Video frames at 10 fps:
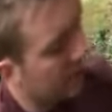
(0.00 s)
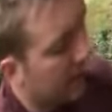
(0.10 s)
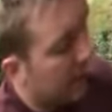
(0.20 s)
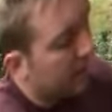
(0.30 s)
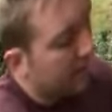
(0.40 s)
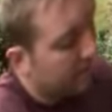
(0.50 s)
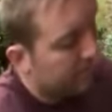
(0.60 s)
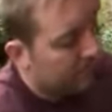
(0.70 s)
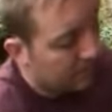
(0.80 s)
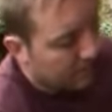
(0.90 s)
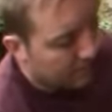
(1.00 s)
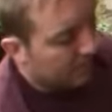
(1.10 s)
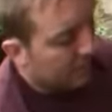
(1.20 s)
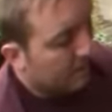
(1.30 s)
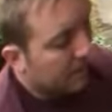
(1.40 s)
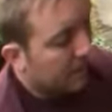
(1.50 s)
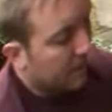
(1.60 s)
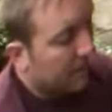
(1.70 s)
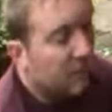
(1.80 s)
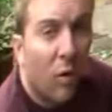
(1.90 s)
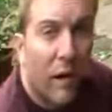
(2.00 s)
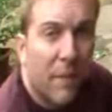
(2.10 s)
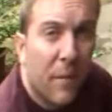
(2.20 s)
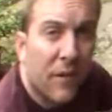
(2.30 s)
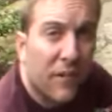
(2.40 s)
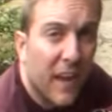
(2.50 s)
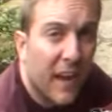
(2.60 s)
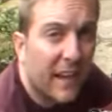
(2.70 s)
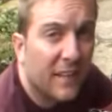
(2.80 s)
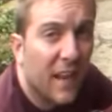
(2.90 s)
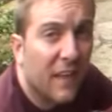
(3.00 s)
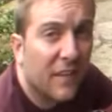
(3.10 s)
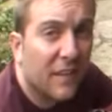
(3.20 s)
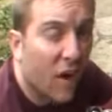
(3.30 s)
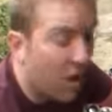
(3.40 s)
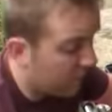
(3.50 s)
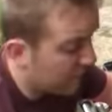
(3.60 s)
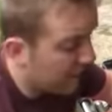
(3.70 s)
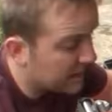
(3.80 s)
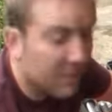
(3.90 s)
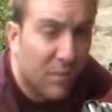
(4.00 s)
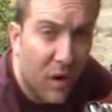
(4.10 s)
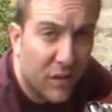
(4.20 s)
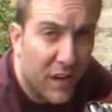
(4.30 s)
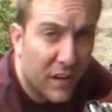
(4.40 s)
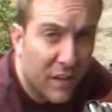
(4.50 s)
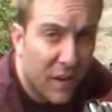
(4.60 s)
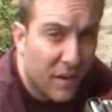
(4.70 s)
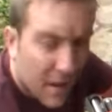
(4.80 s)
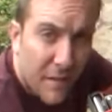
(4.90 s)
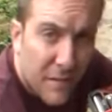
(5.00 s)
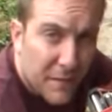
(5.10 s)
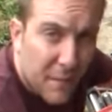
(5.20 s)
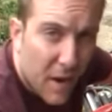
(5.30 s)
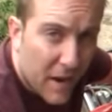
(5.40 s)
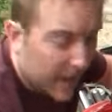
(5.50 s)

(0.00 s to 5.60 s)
here is what inputs the heat at the start of the heating process. This burner